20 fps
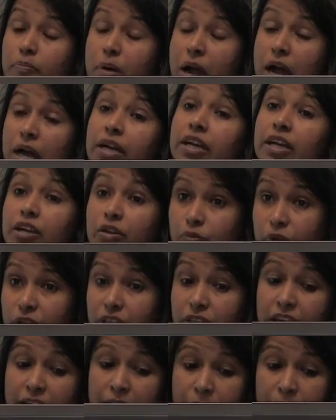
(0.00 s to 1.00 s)
bargain
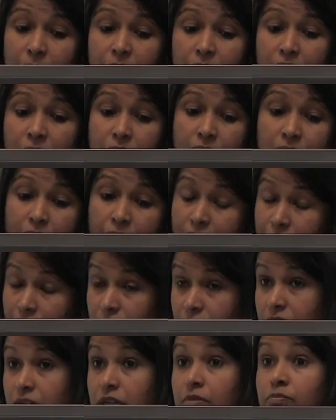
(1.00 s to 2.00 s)
with them,
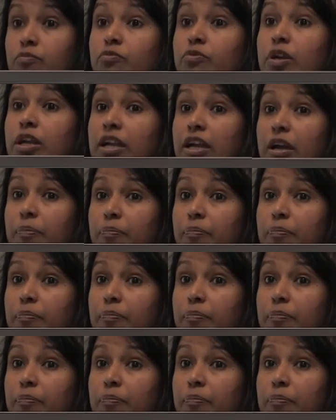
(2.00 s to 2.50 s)
and really